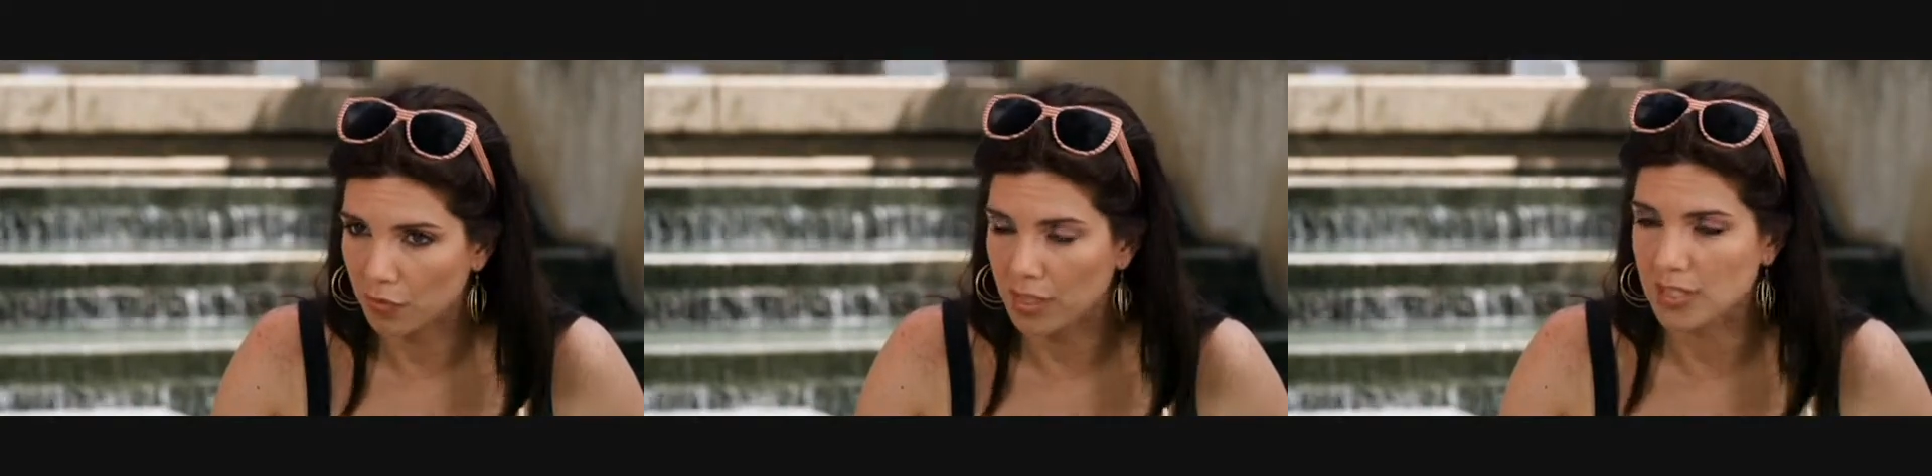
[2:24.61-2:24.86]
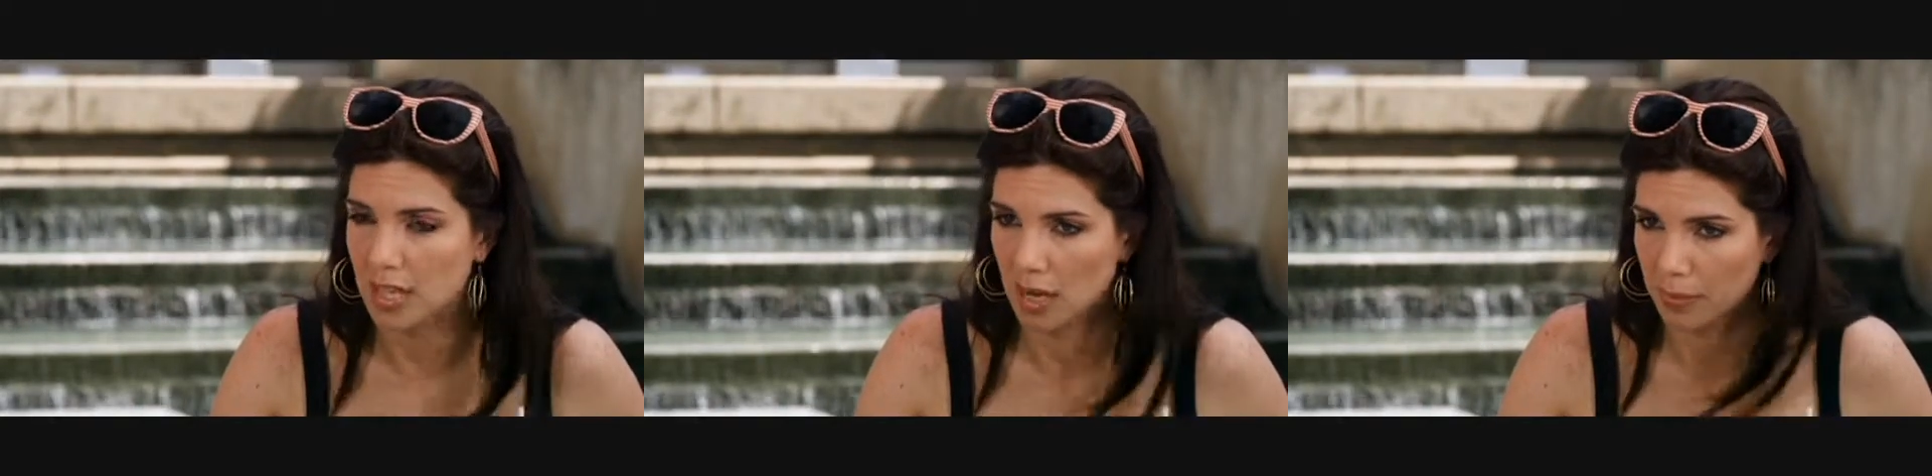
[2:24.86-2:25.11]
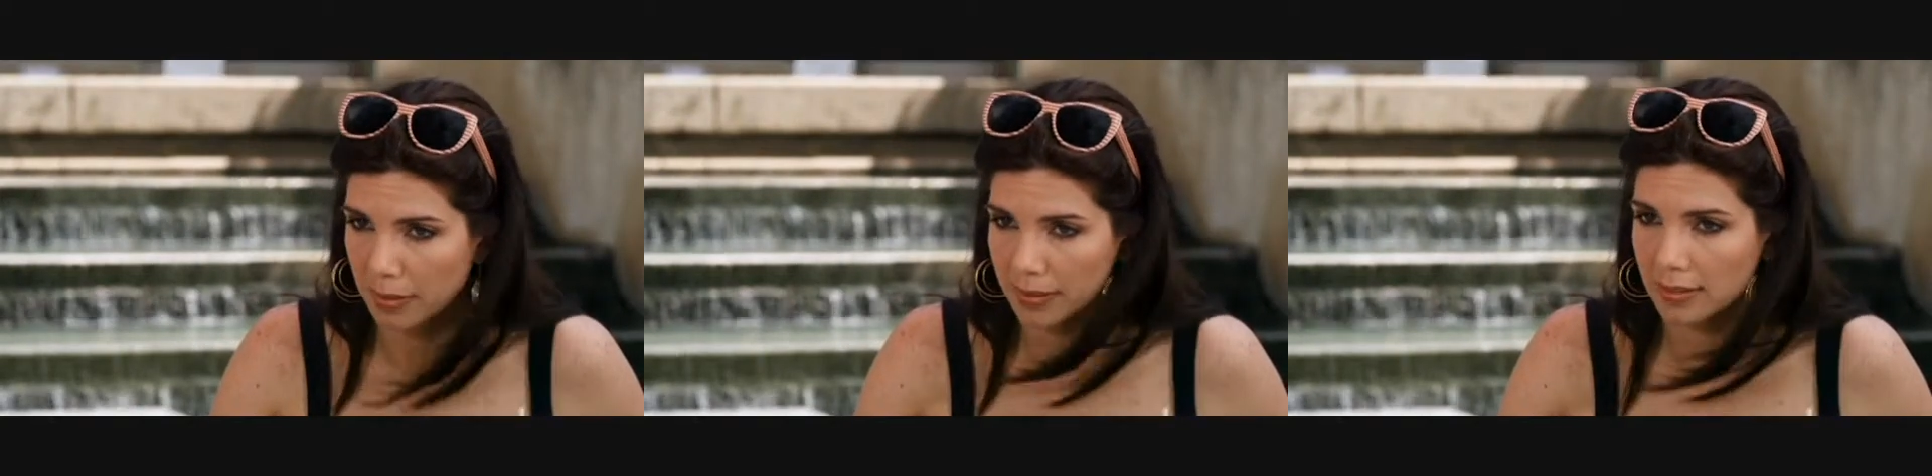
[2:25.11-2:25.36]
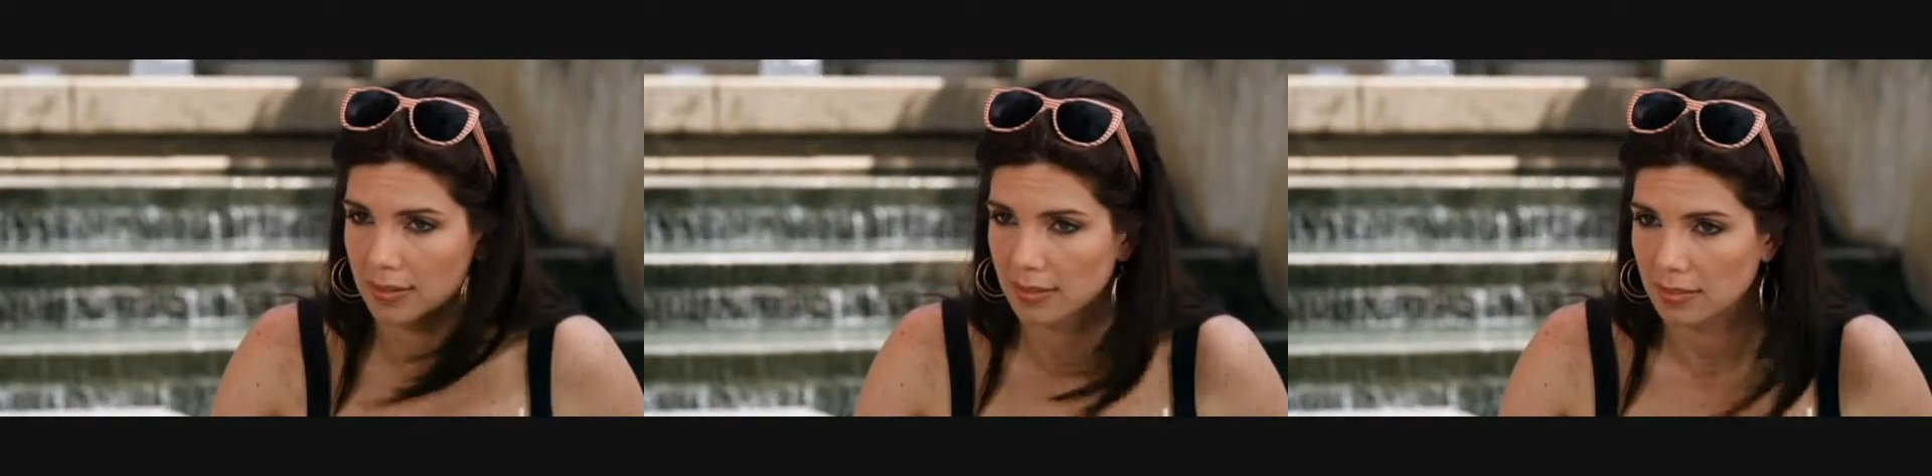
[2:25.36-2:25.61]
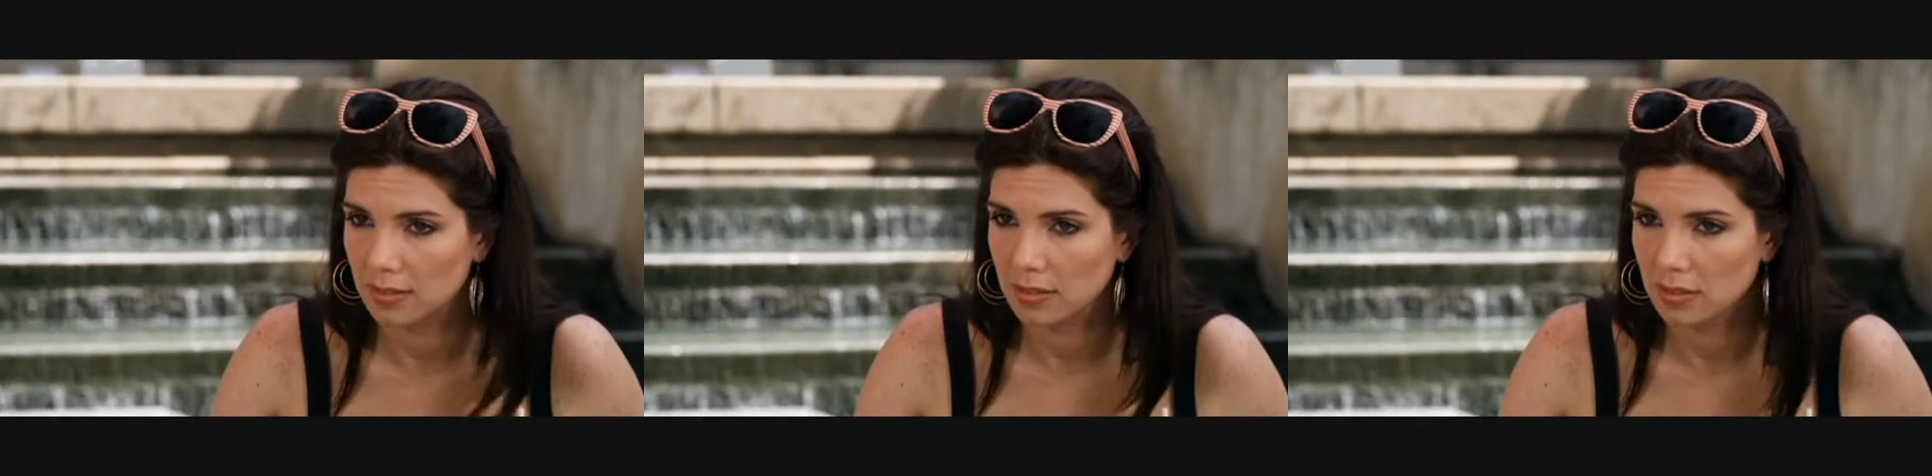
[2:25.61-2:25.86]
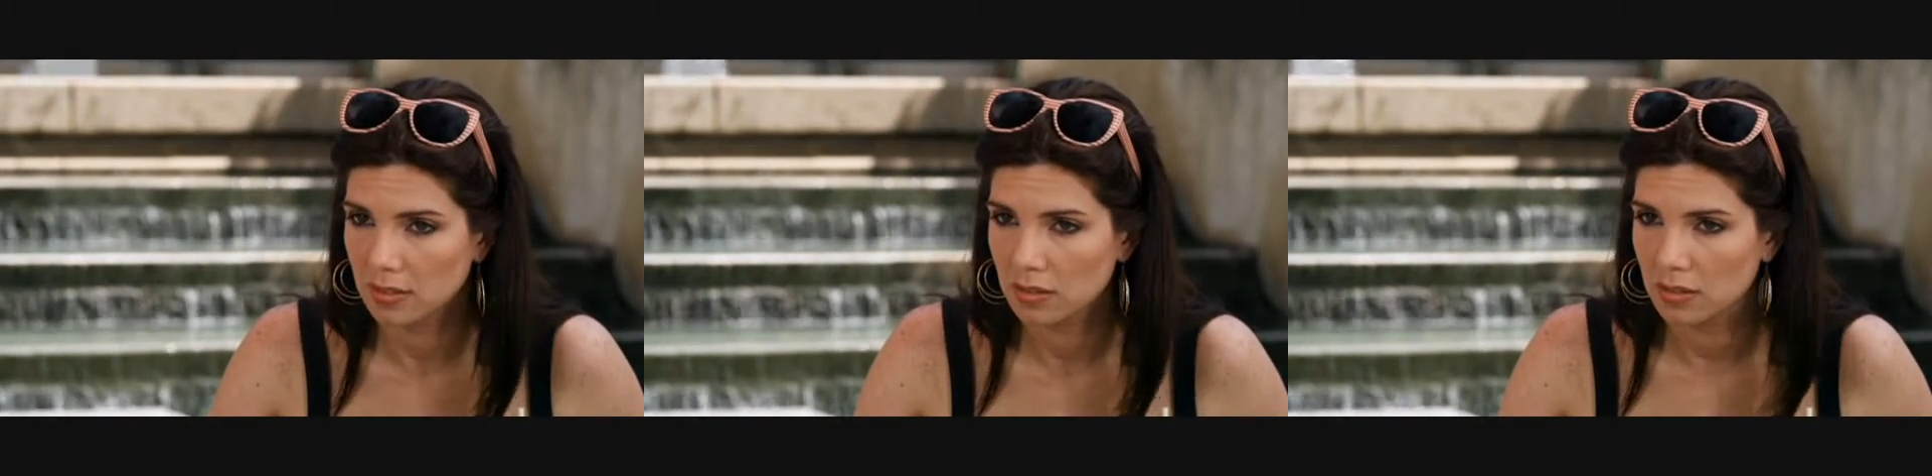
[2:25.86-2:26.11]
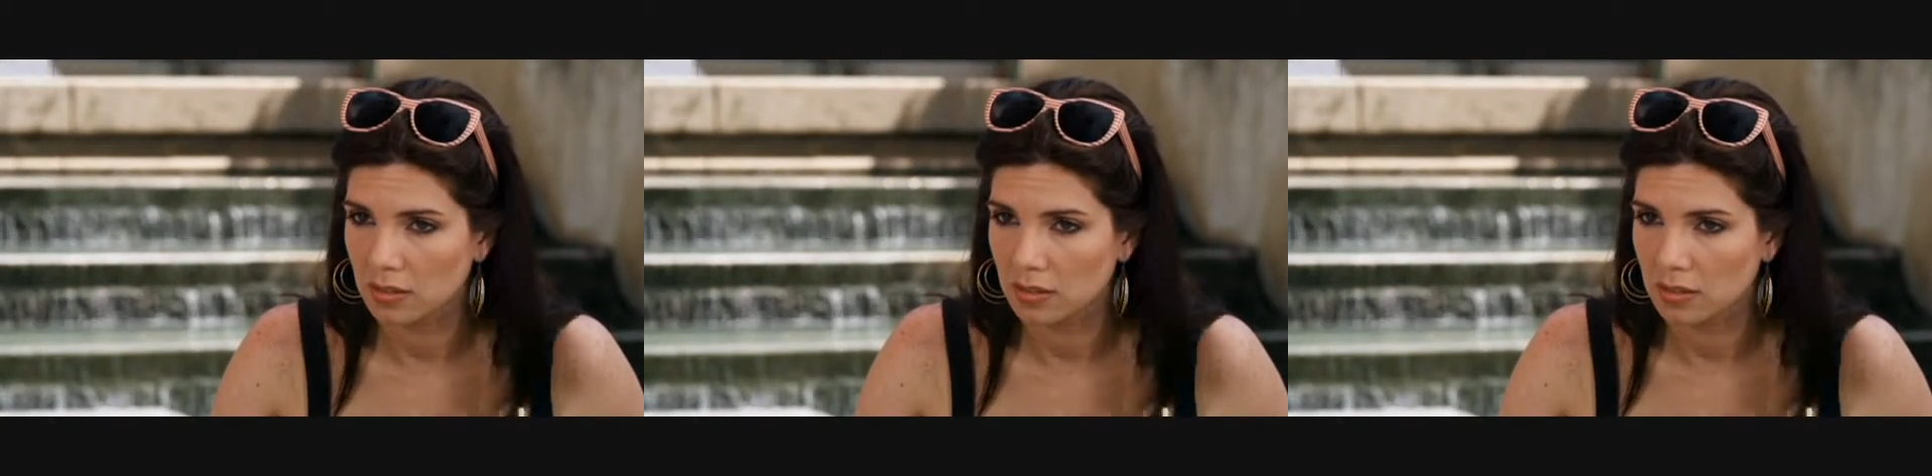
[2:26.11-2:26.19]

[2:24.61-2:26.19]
ever finds out about this.